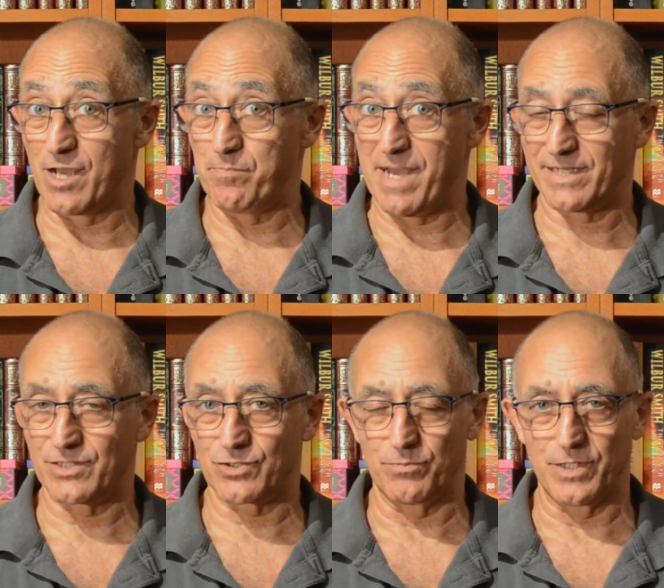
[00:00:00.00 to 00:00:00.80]
our Back
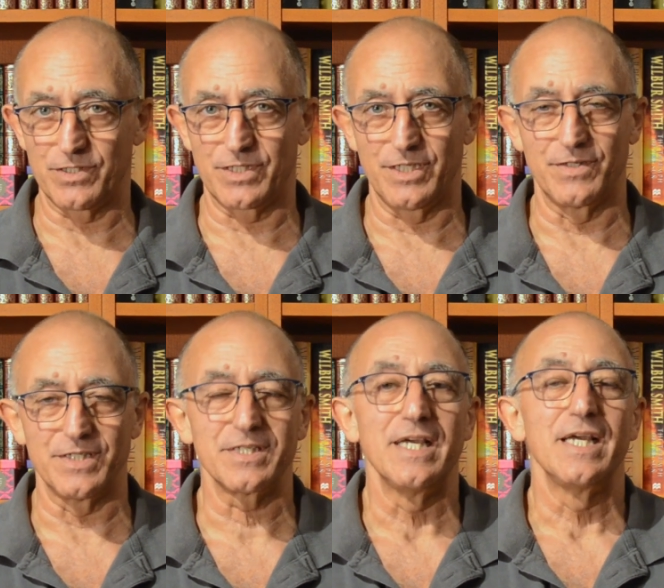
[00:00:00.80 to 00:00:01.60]
to Swimming
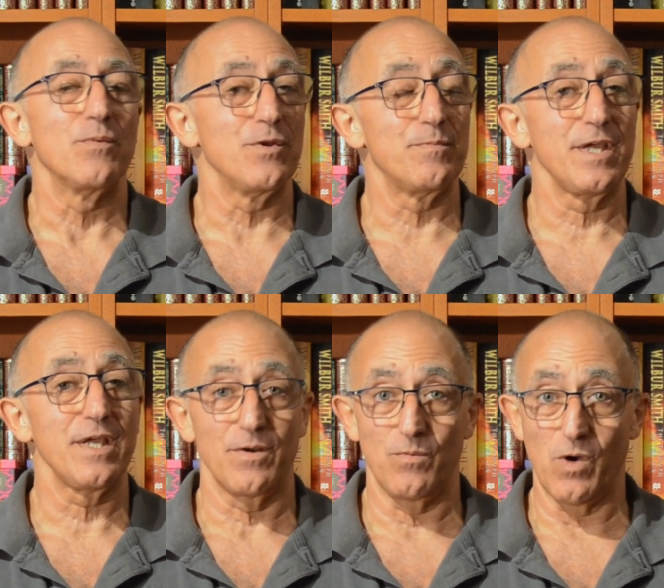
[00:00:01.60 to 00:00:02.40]
series with
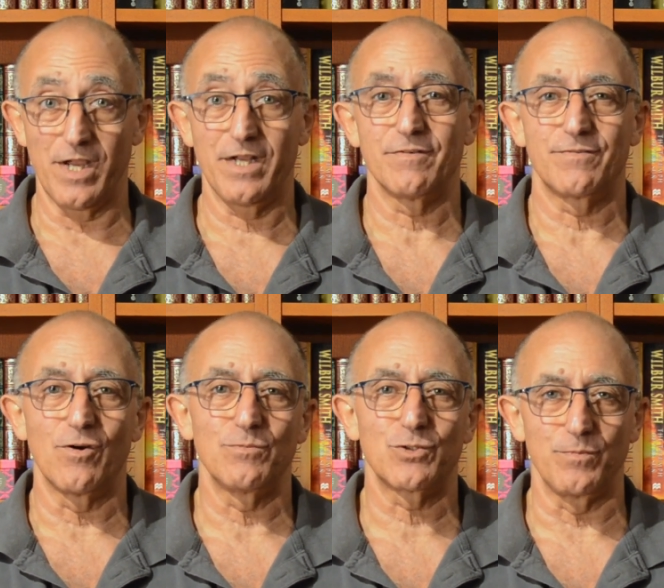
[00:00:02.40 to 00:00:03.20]
me, Wayne,
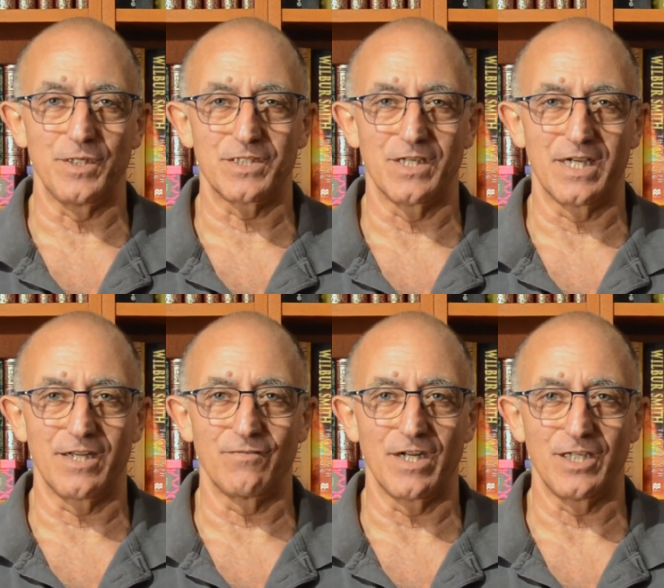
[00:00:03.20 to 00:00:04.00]
from
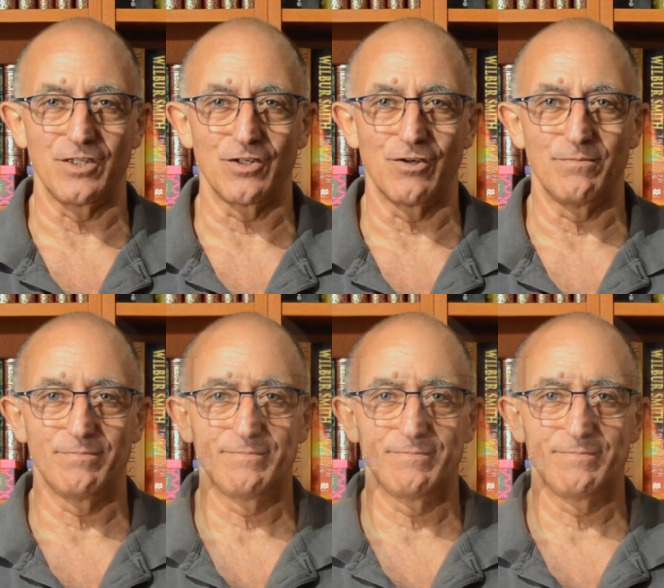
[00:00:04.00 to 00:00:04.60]
swimmingcyclingrunning.com.